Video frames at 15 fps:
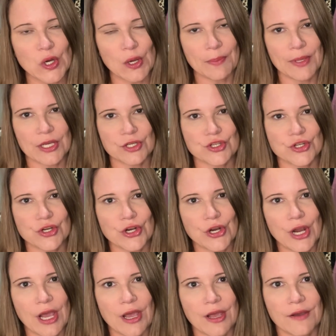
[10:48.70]
a picture
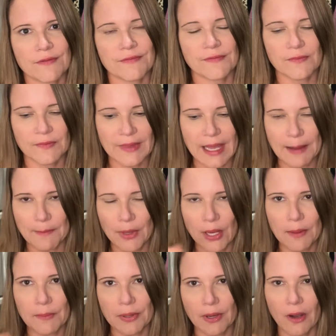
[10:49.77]
of that
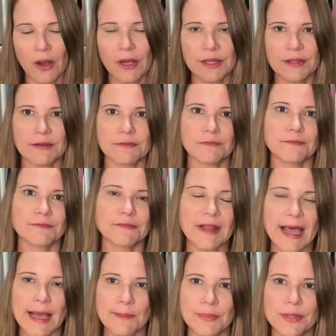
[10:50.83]
bump on the
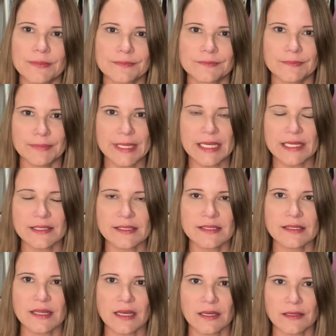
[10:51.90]
flap piece,
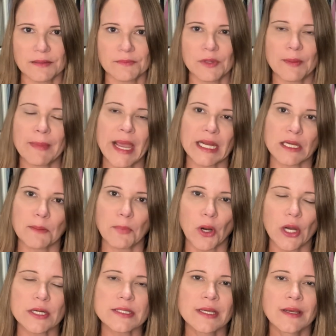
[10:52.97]
the, the magnet
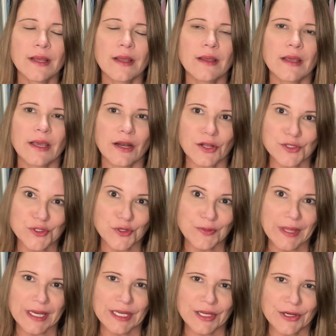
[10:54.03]
part, and I'll insert
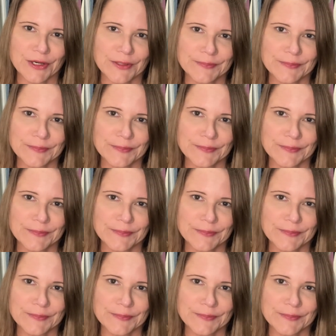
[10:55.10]
that here.